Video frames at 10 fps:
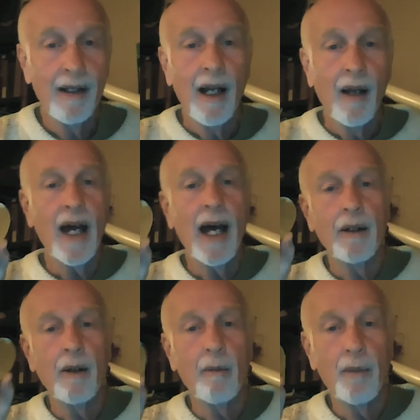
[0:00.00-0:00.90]

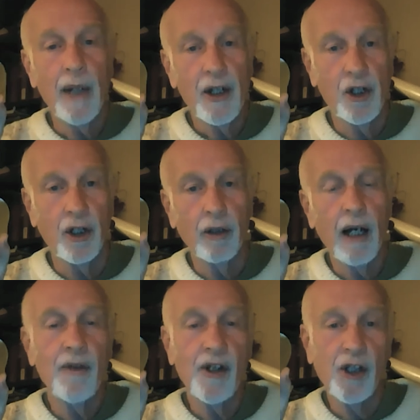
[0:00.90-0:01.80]
That picture
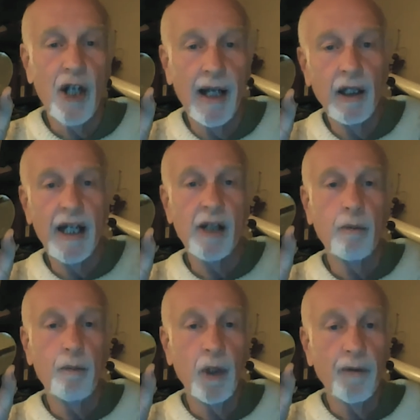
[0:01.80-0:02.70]
of the sun is
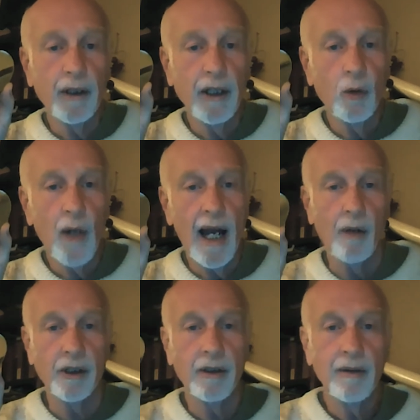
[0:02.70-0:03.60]
perfectly
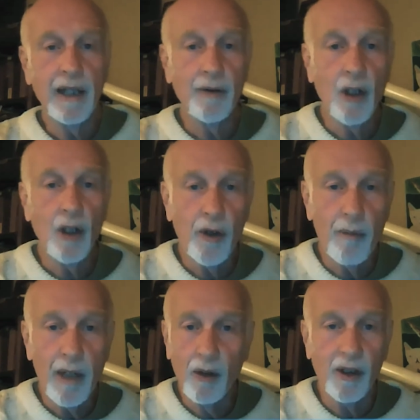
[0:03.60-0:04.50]
round, even though the
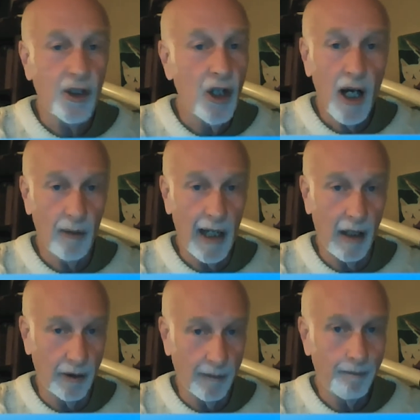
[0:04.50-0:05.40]
mirror is not
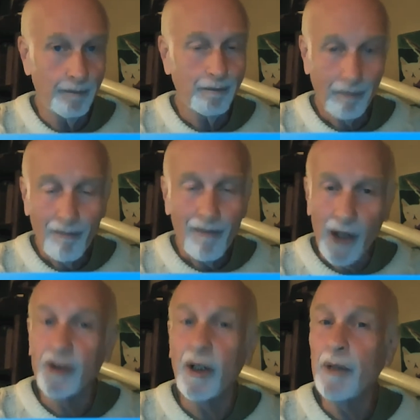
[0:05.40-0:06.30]
round.
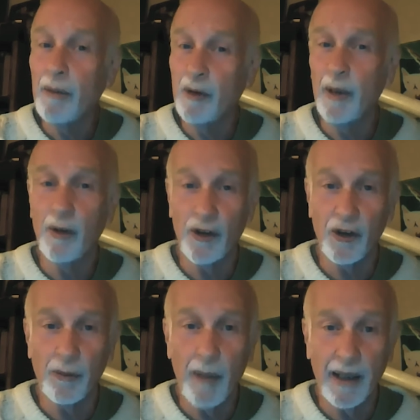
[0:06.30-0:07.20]
Sometimes people
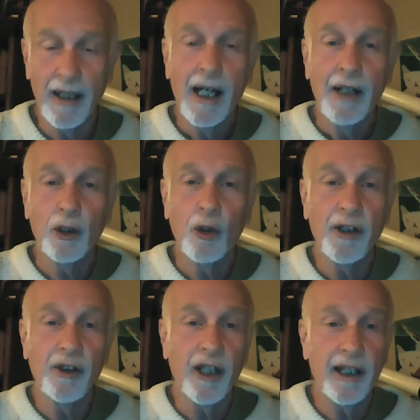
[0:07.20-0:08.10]
suspect they're going
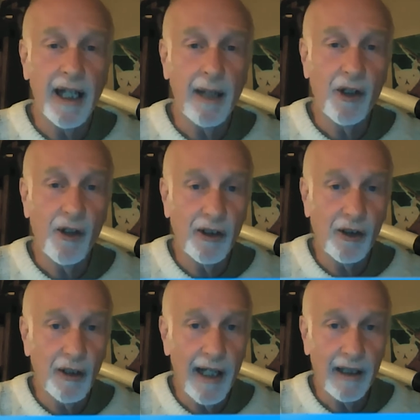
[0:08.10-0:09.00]
to see an image that's
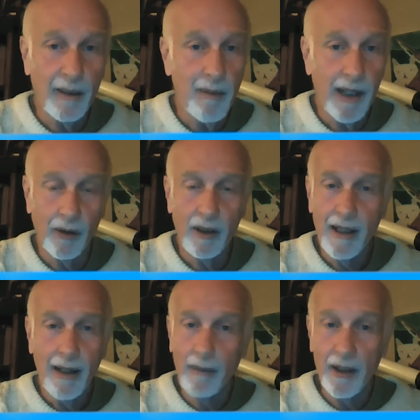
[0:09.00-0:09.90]
like the mirror,
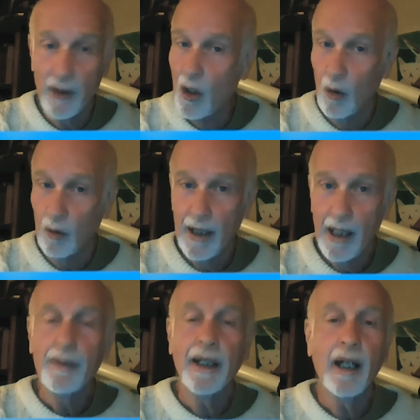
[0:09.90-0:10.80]
but no,
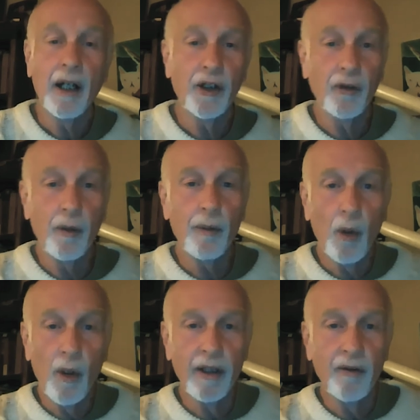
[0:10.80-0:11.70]
because from the
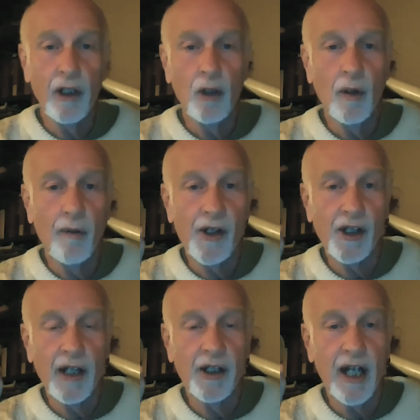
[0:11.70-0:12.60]
point of view of the
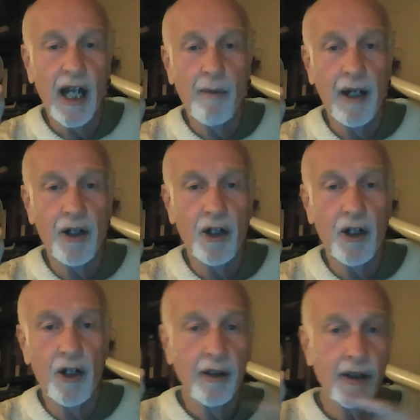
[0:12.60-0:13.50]
sun's image,
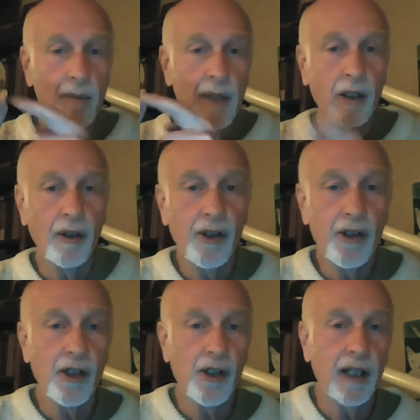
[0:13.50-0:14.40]
the mirror is
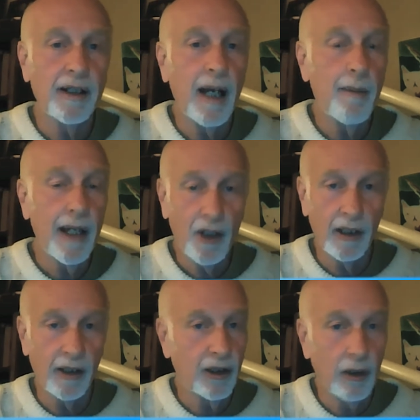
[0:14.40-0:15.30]
just uh,
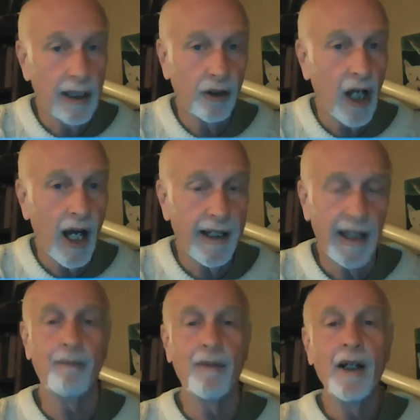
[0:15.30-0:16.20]
dimensionless, a little
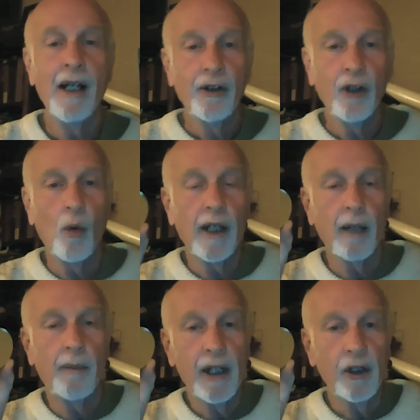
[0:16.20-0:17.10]
tiny. So we got
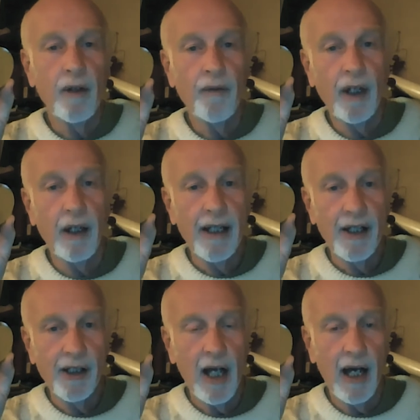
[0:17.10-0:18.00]
a picture of the
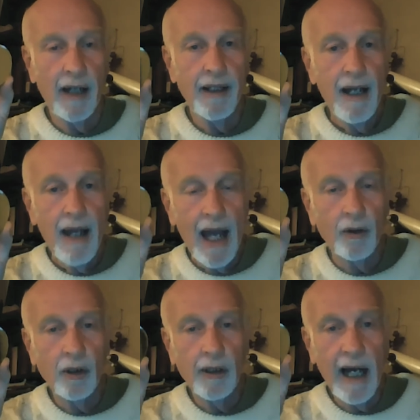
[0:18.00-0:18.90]
sun
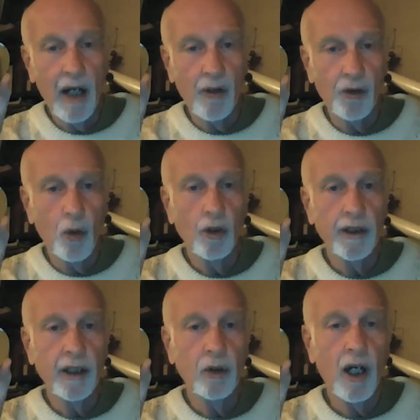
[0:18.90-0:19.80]
and clouds
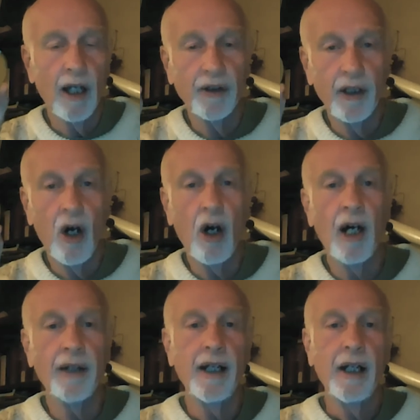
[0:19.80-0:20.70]
rolling across it
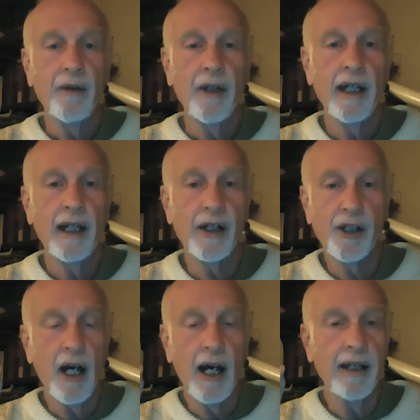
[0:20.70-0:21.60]
on the uh,
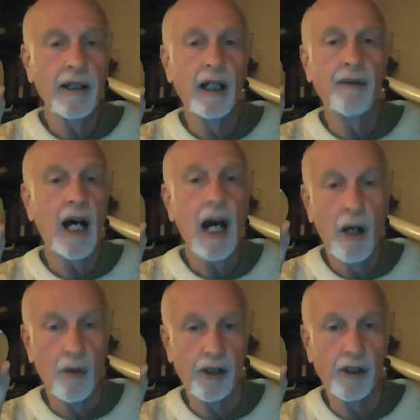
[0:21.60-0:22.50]
side of a
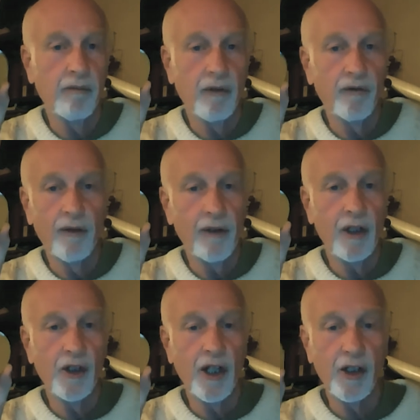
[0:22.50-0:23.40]
house.
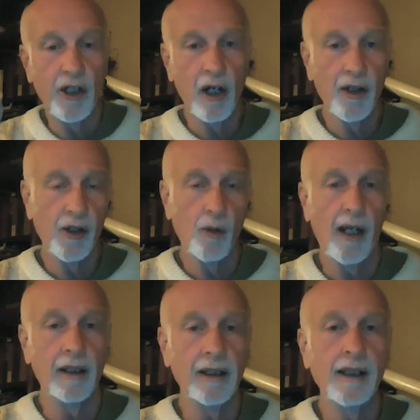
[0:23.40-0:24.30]
50 or 60 yards away.